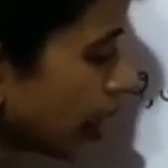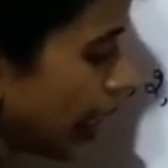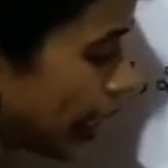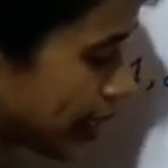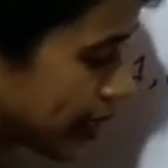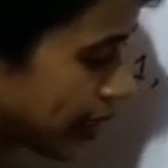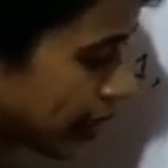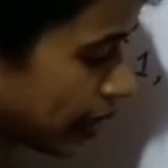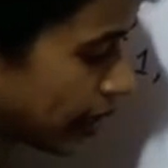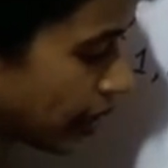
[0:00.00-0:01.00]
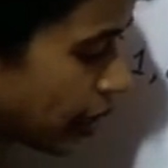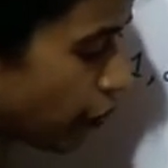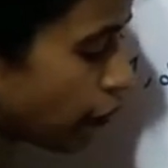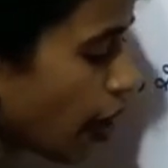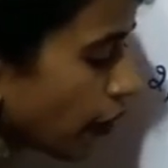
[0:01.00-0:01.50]
X,
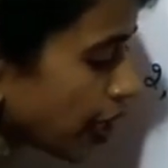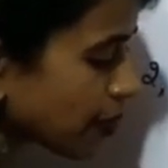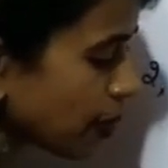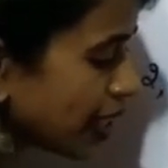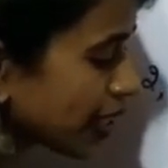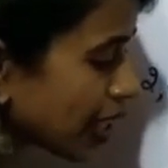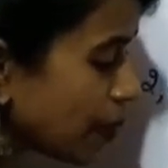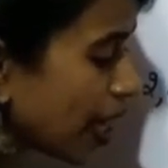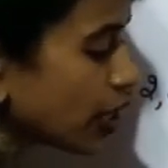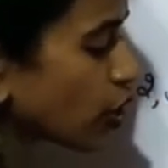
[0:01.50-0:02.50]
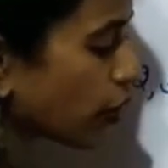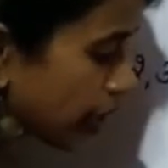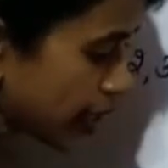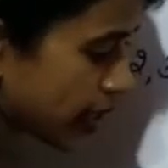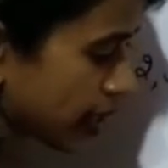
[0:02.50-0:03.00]
f of x means image of
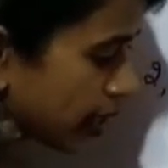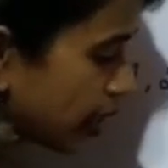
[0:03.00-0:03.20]
x.